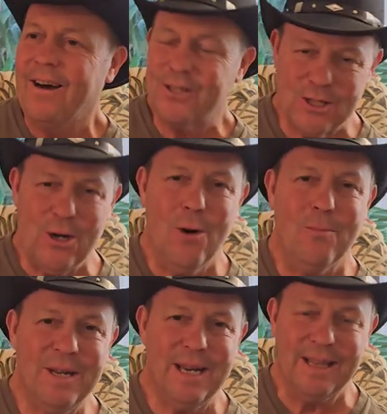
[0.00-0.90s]
So
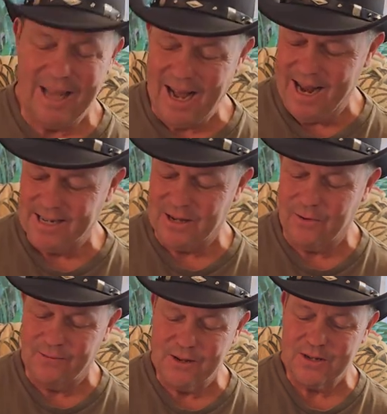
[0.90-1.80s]
many lies that
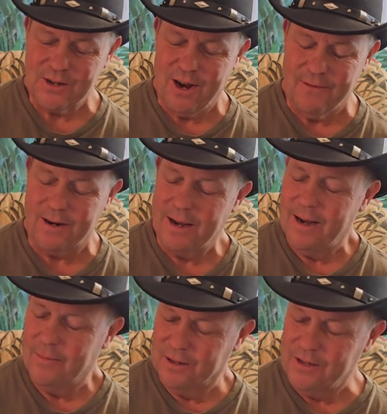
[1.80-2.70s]
we've discovered.
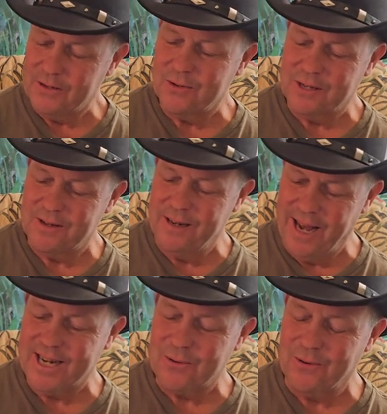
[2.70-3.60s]
Well, this was the
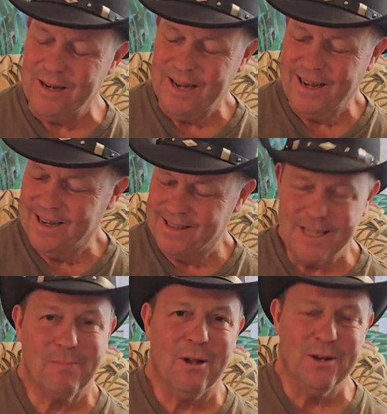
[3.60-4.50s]
next one.
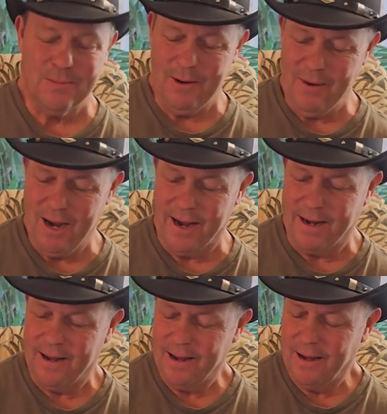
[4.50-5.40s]
This blows my mind.